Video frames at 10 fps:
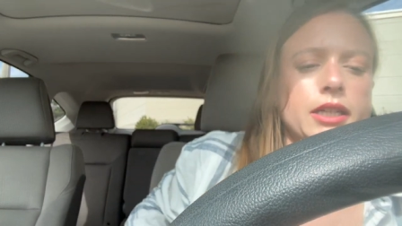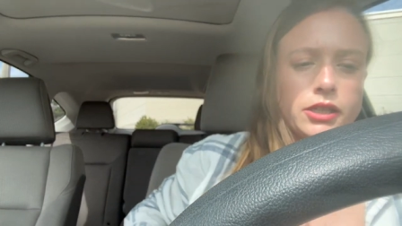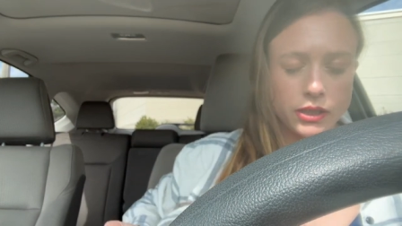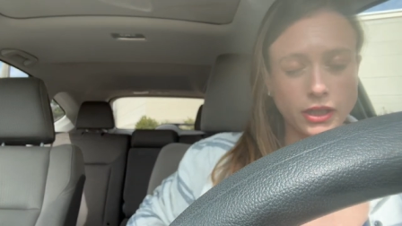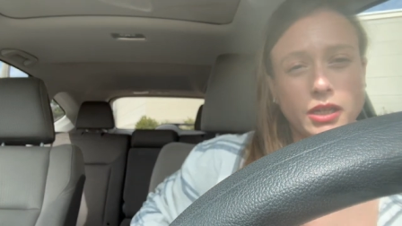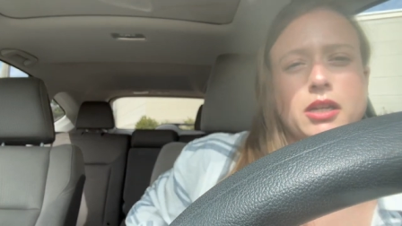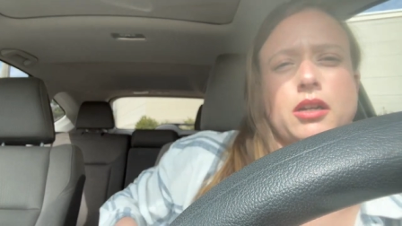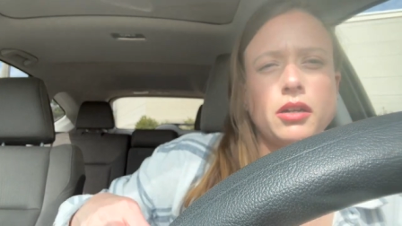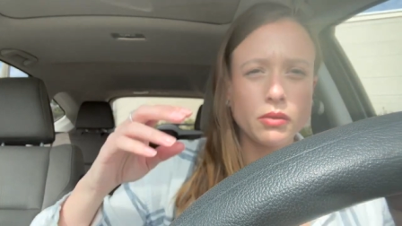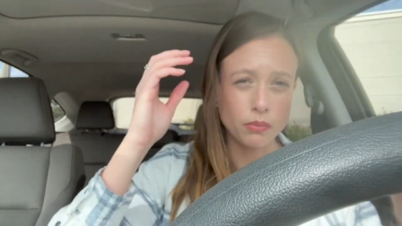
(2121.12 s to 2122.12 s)
actually
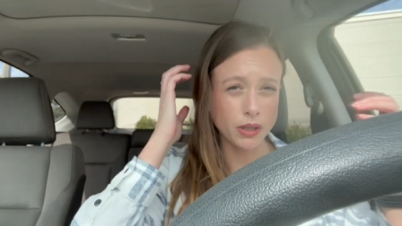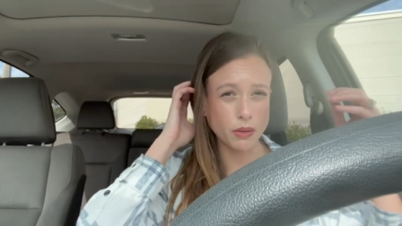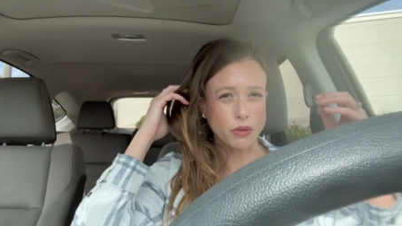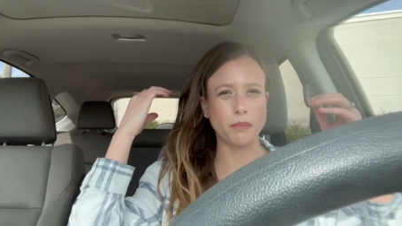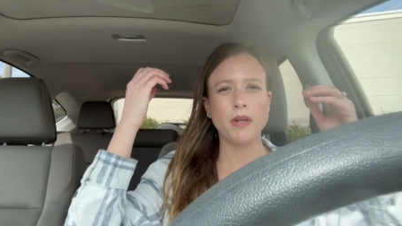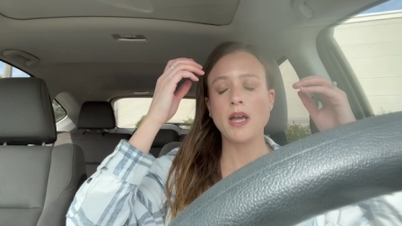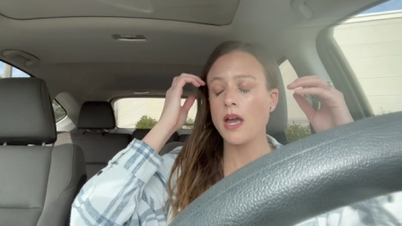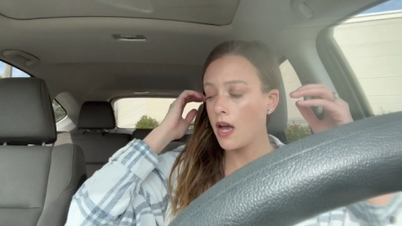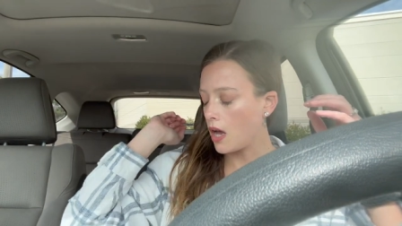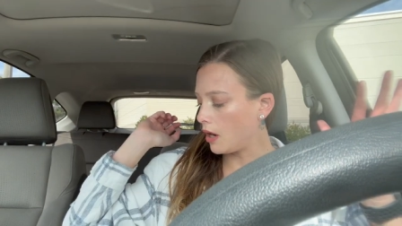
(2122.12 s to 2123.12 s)
really warm.
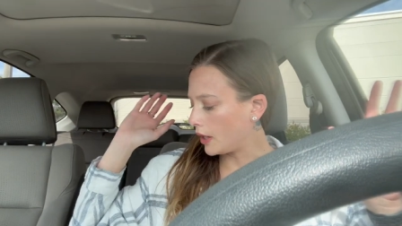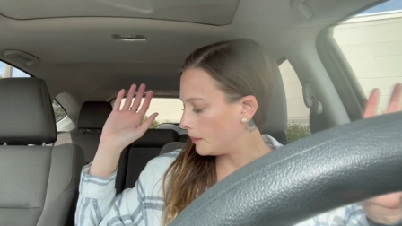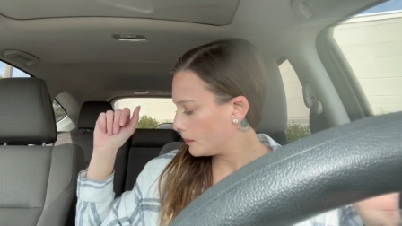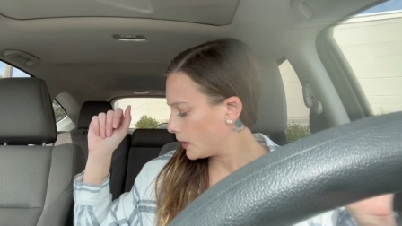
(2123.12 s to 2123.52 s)
Okay,